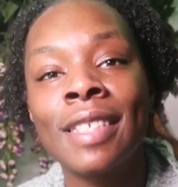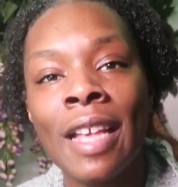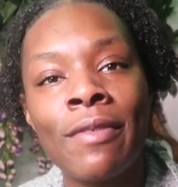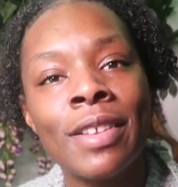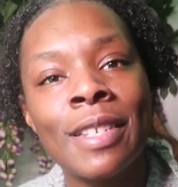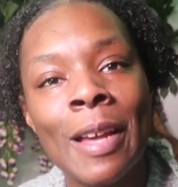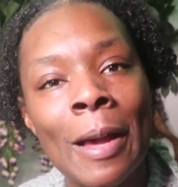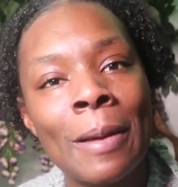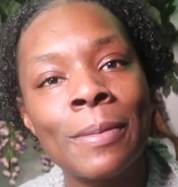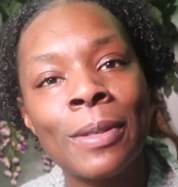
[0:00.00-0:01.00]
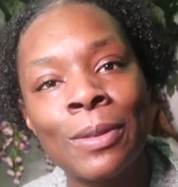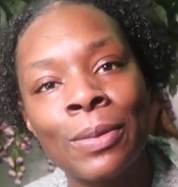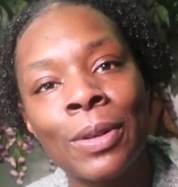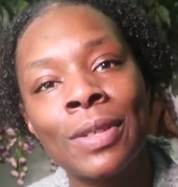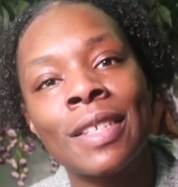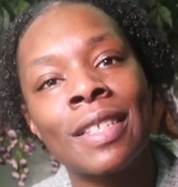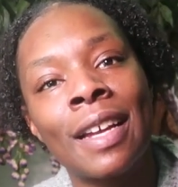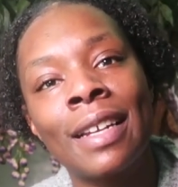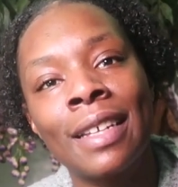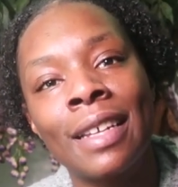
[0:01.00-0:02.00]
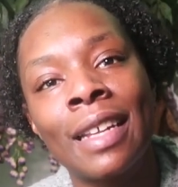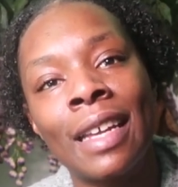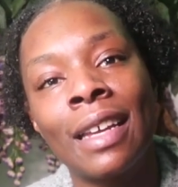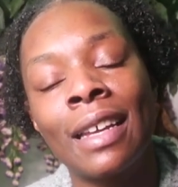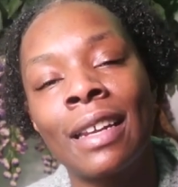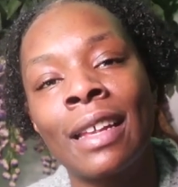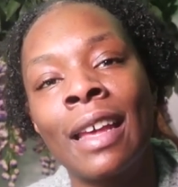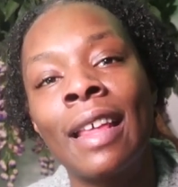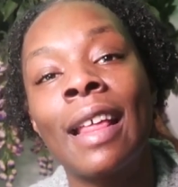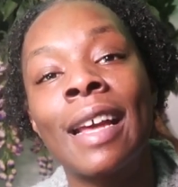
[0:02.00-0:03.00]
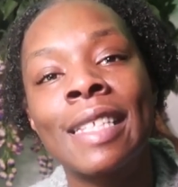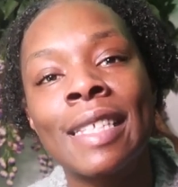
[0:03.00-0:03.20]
7 times as worse as I did, and that